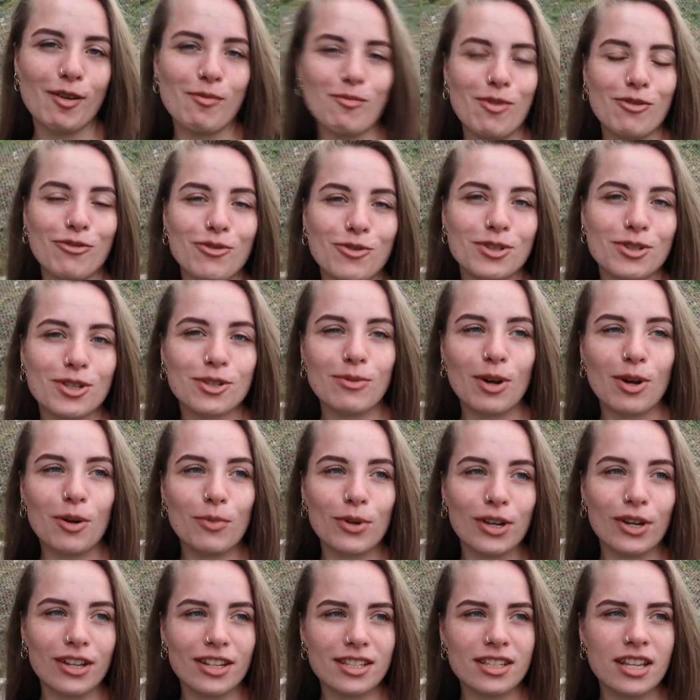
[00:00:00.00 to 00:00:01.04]
own waffles as well
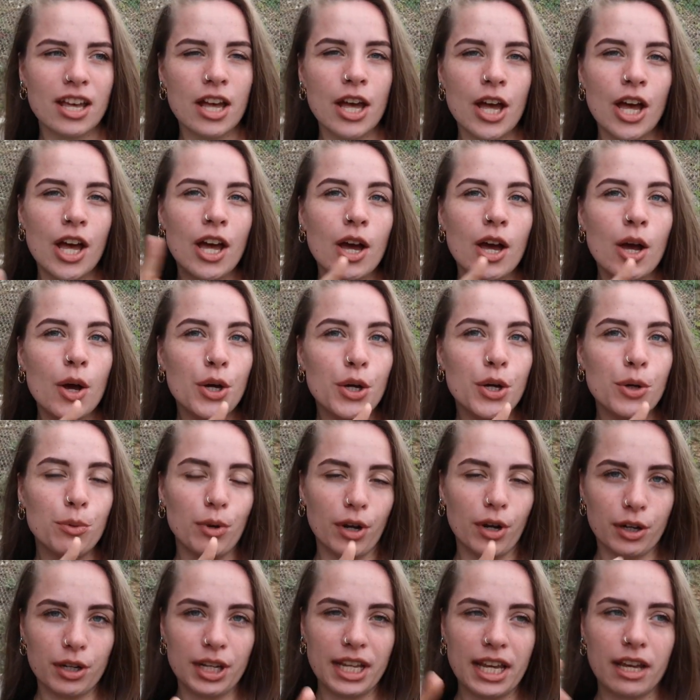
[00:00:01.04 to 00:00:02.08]
because
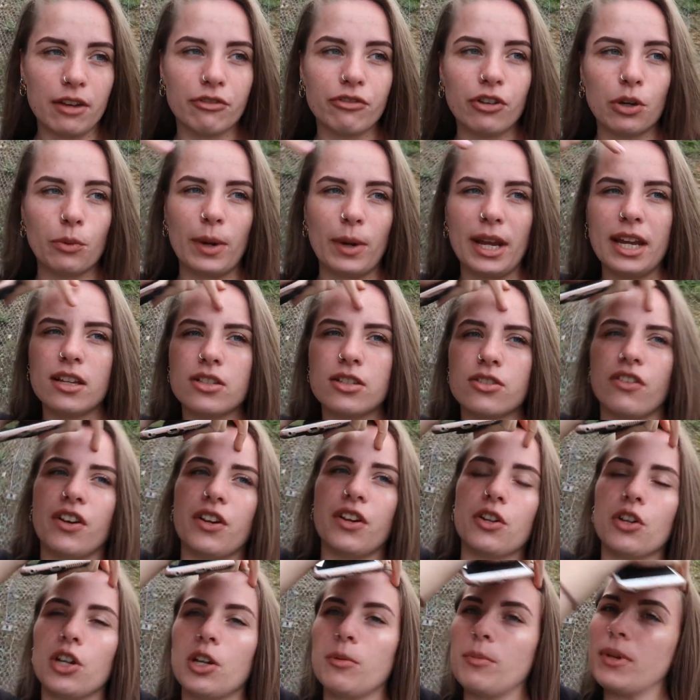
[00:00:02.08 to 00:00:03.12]
we're only here for a week, so we're
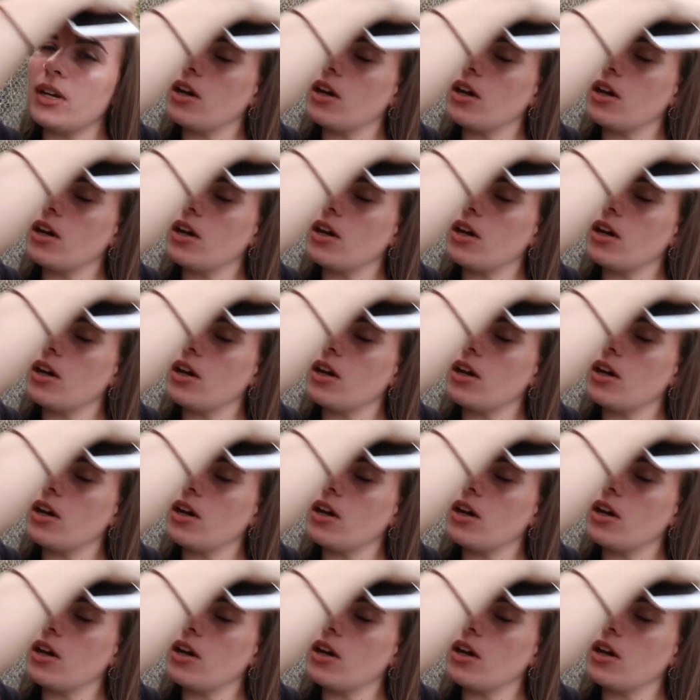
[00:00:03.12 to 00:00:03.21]
only going to